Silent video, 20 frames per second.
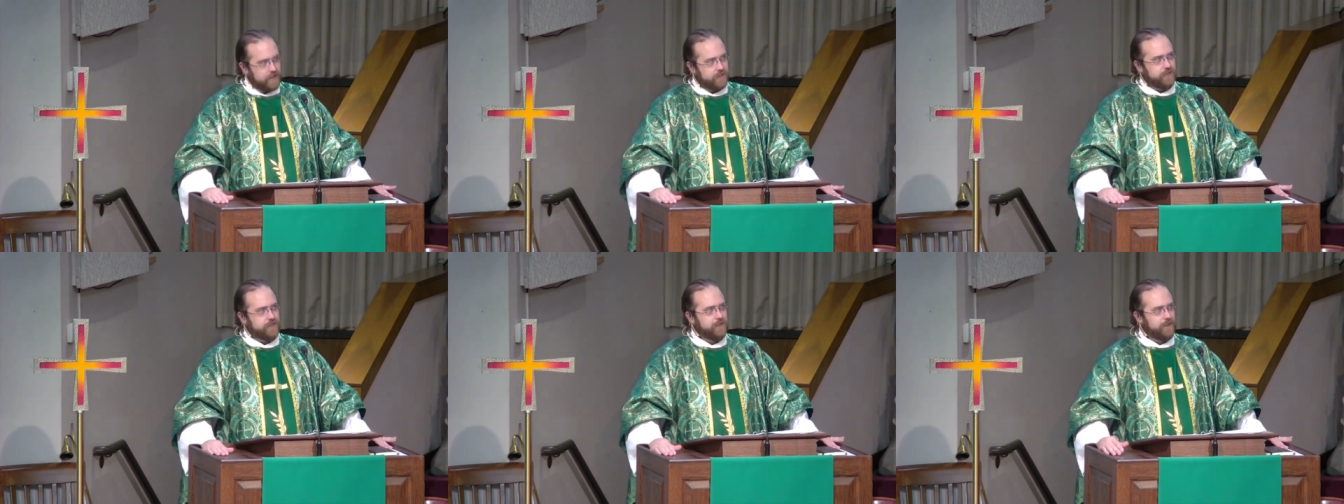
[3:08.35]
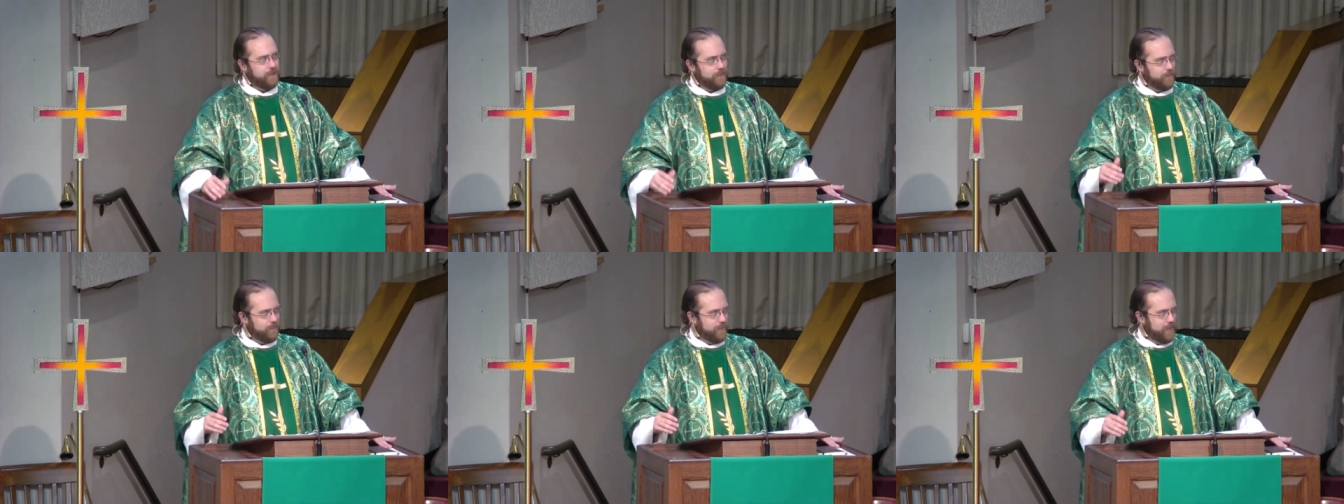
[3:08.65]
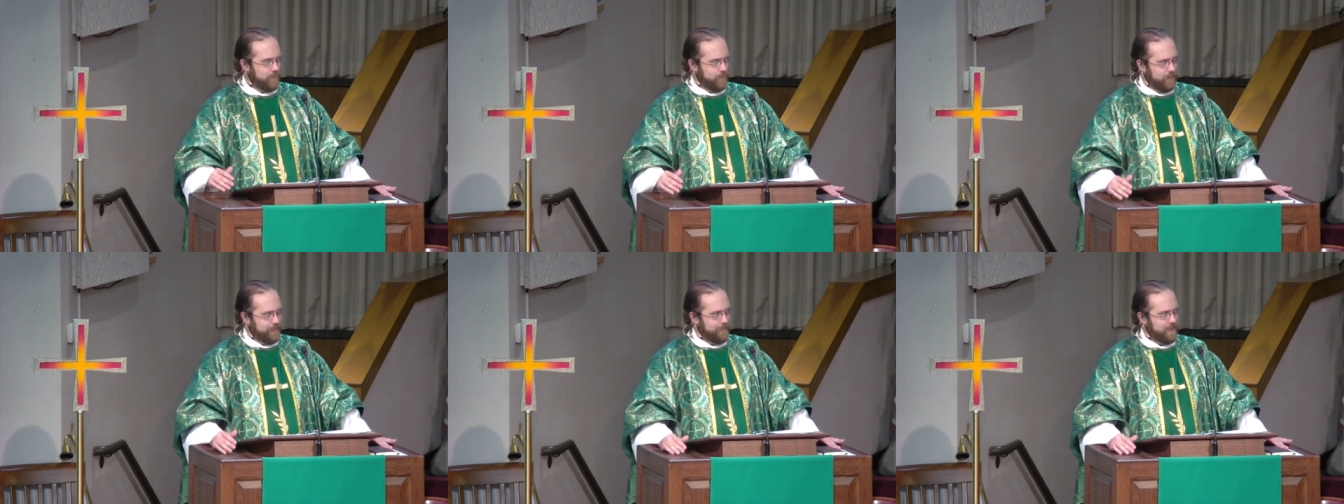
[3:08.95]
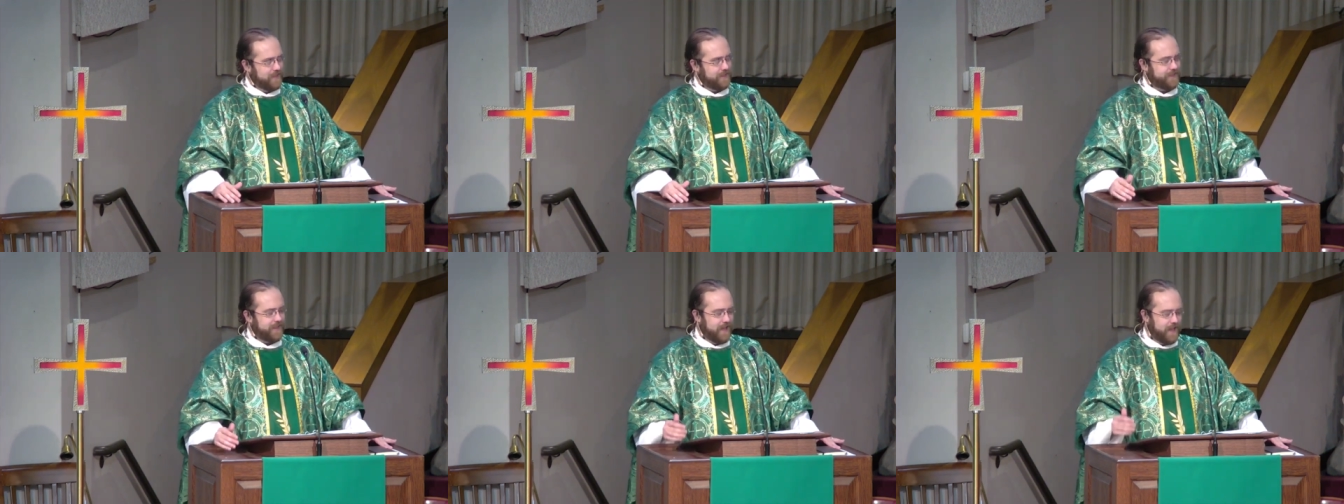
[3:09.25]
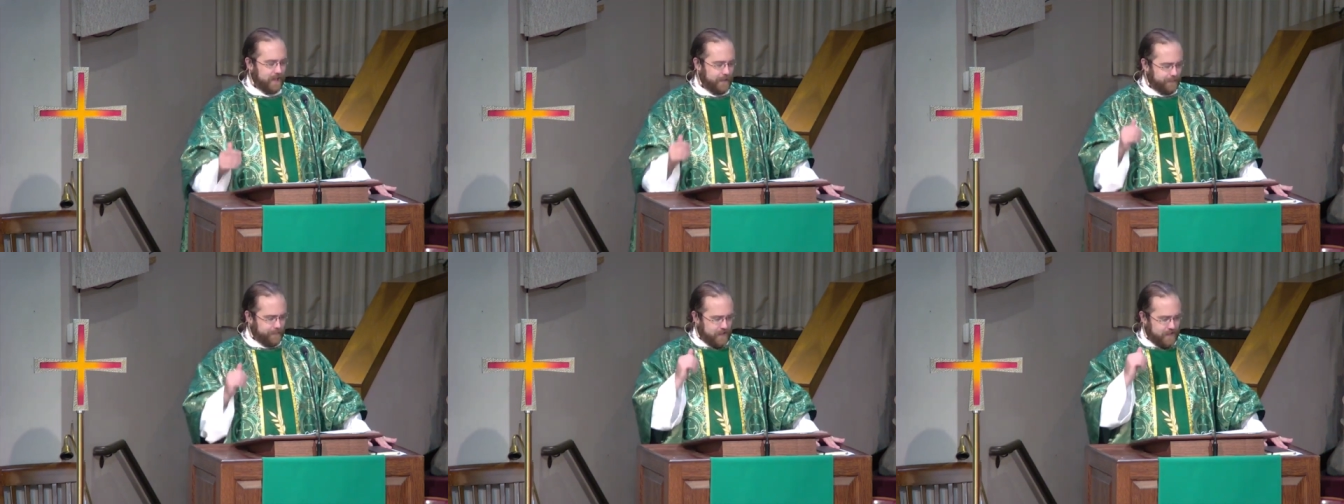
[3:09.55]
So when we mess
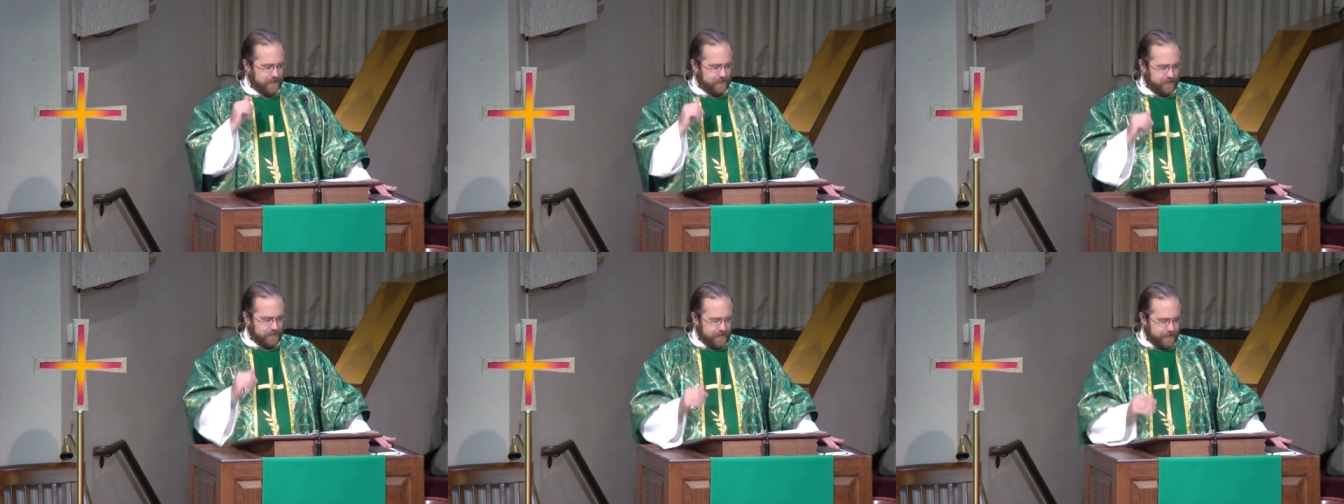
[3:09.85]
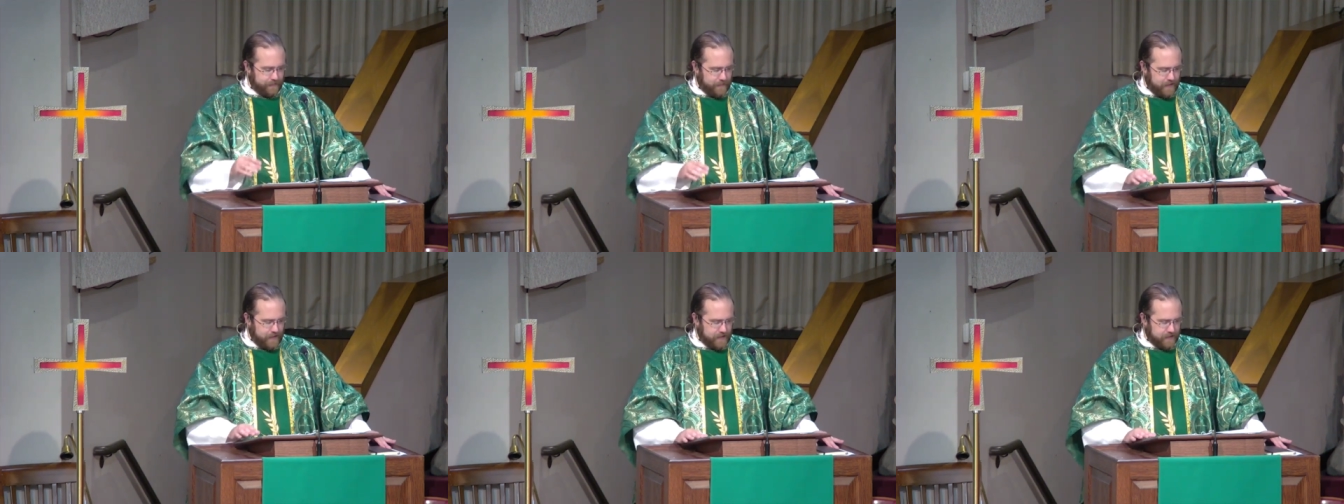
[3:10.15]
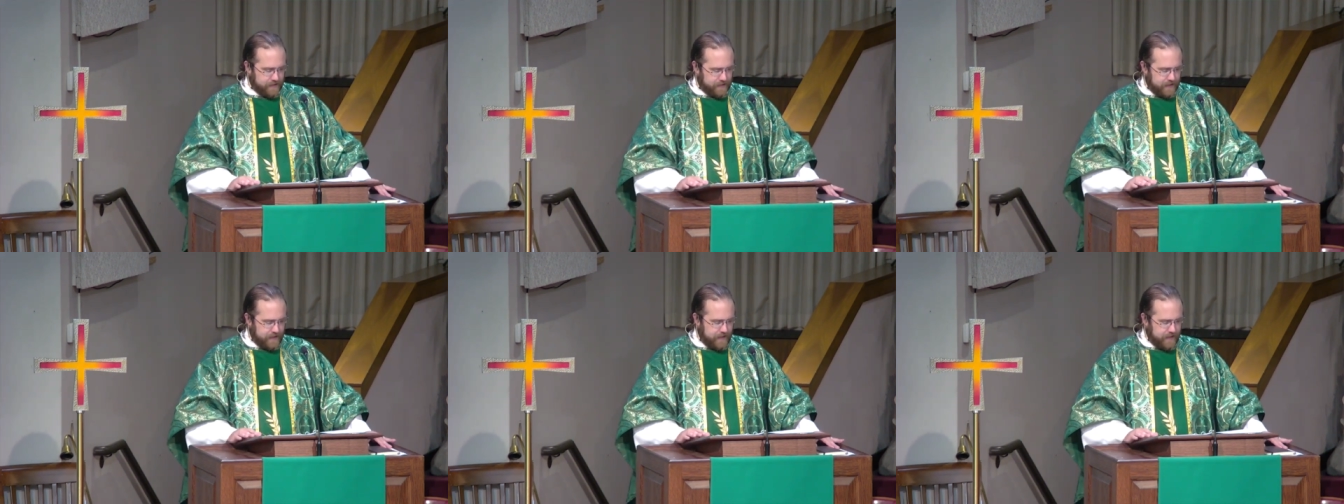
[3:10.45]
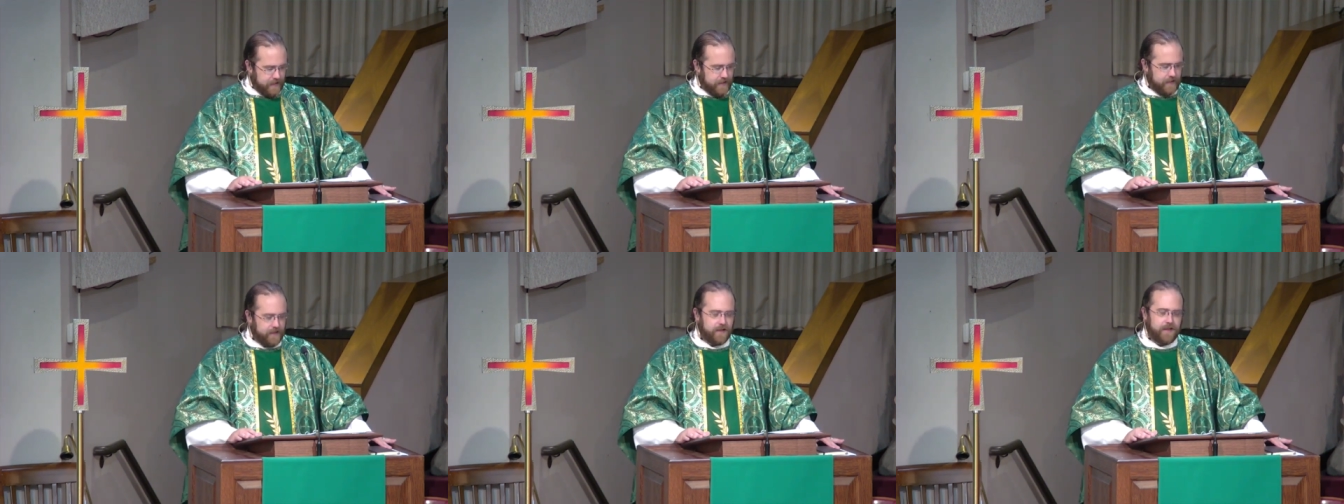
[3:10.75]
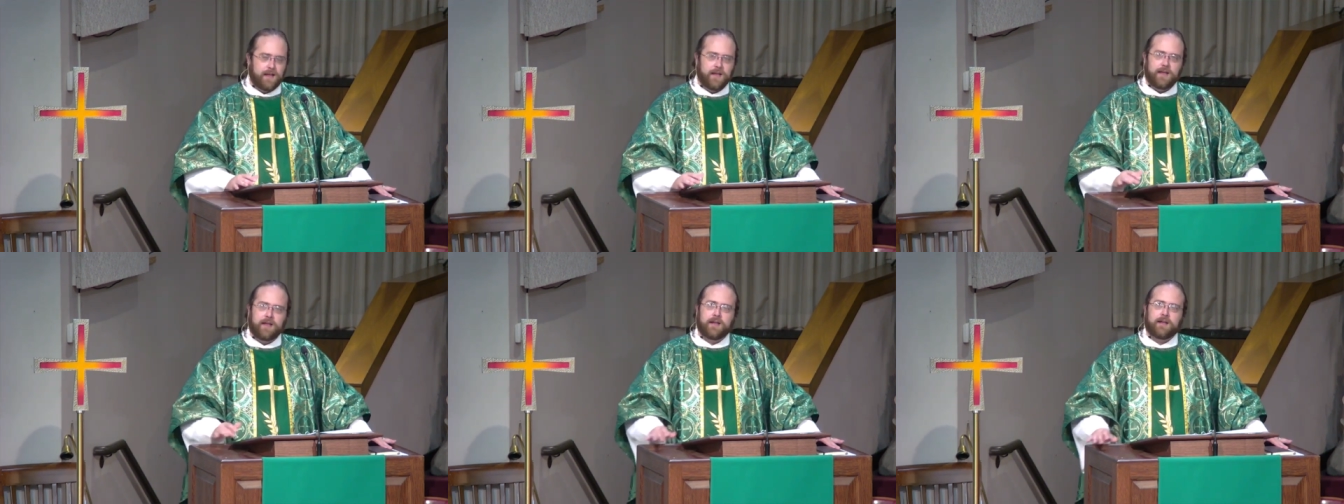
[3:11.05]
up, kind of like me as a kid,